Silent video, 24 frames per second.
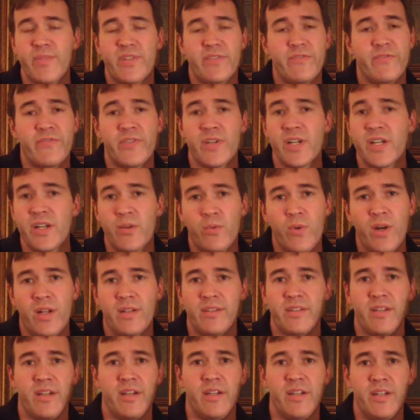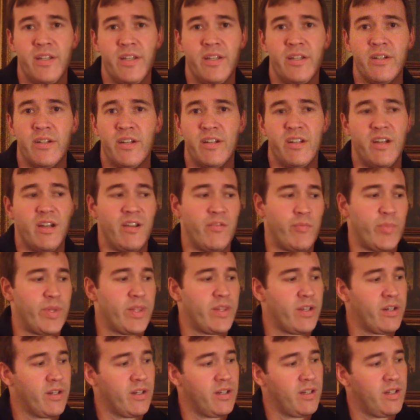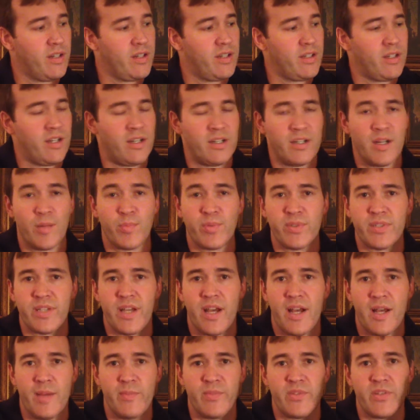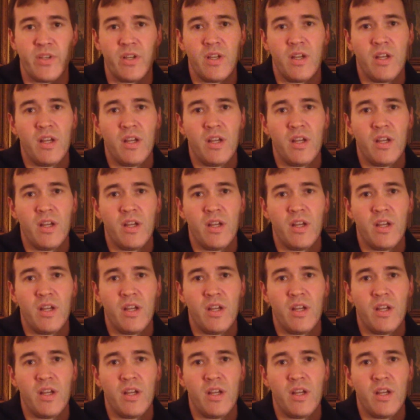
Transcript: It's very well done here. I've been there a couple times.